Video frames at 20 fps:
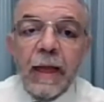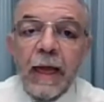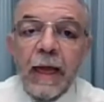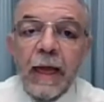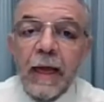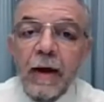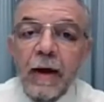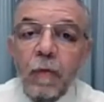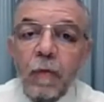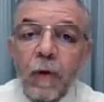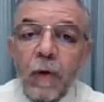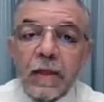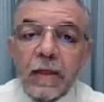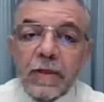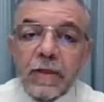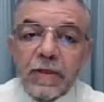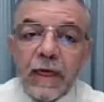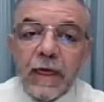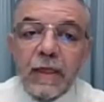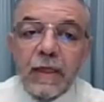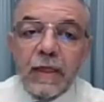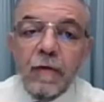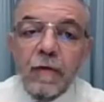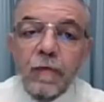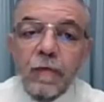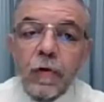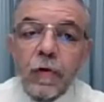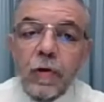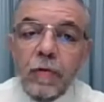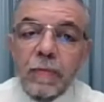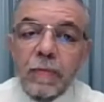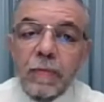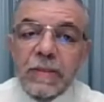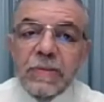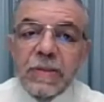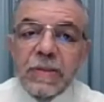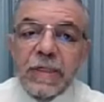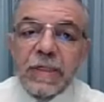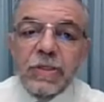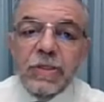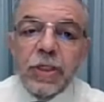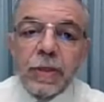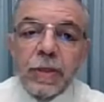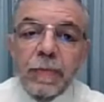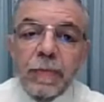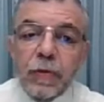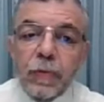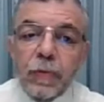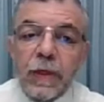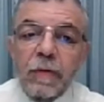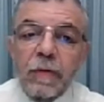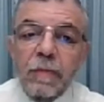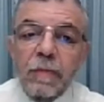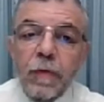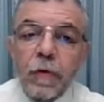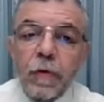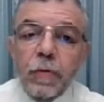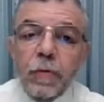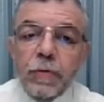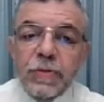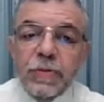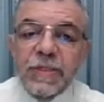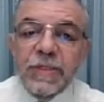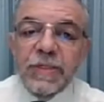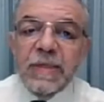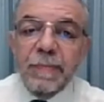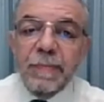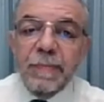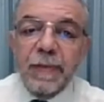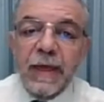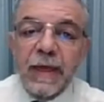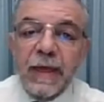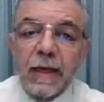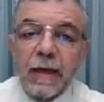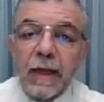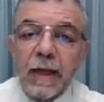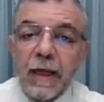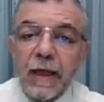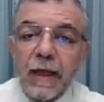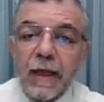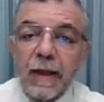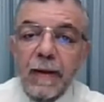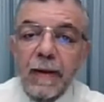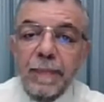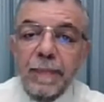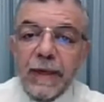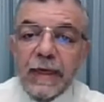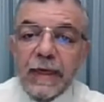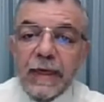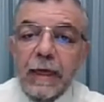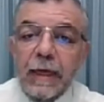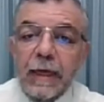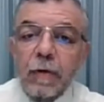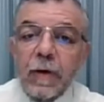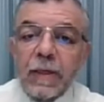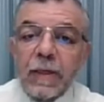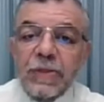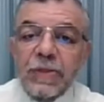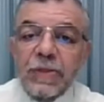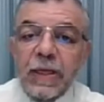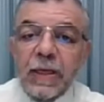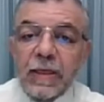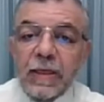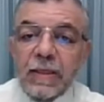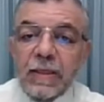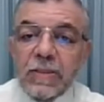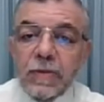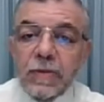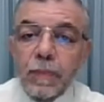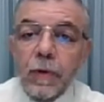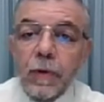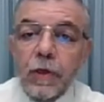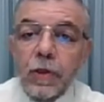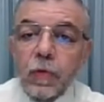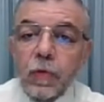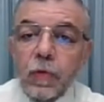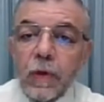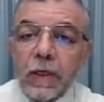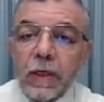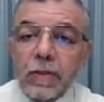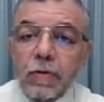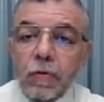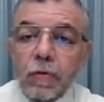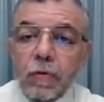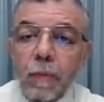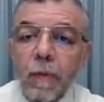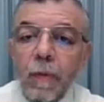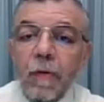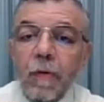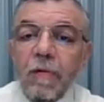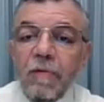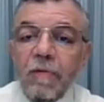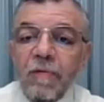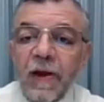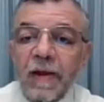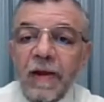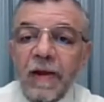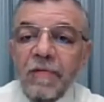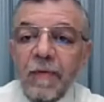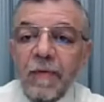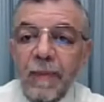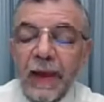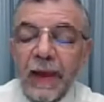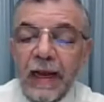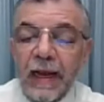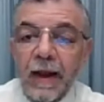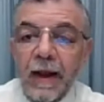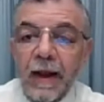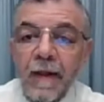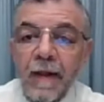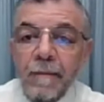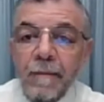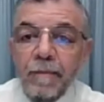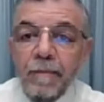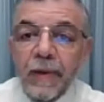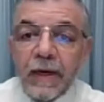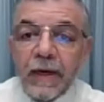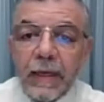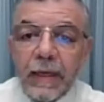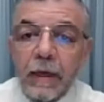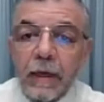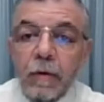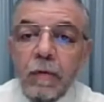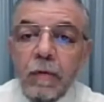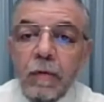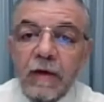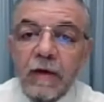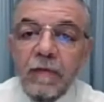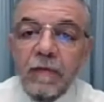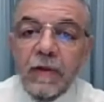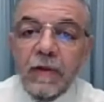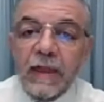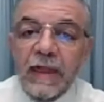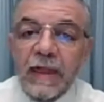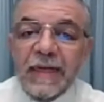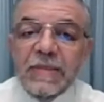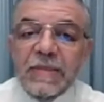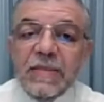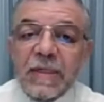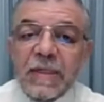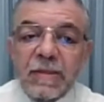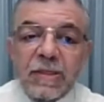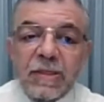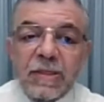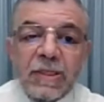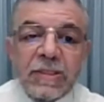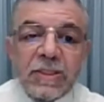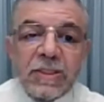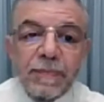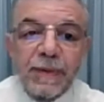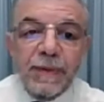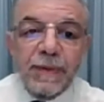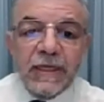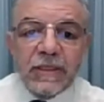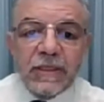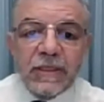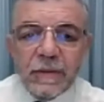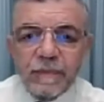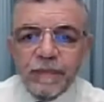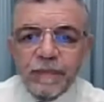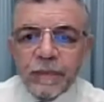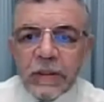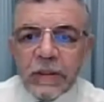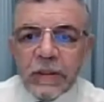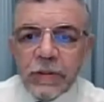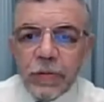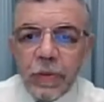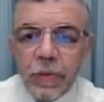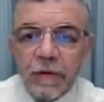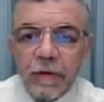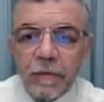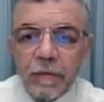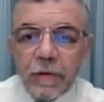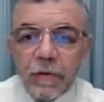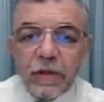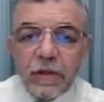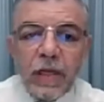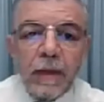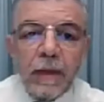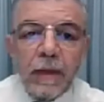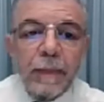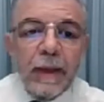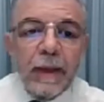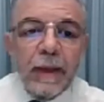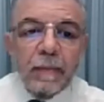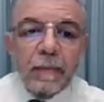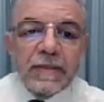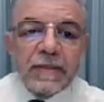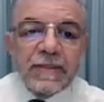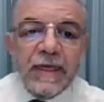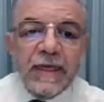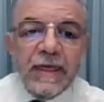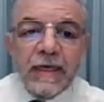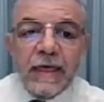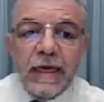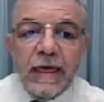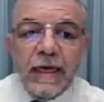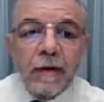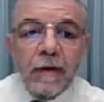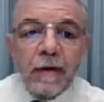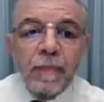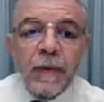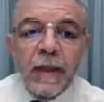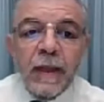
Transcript: While the tidal volume is ranging between 4 to 6 ml per kilo, and here it is 0.1 to 0.5 ml per kilo, even less than the dead space. Sorry for the typing mistake here.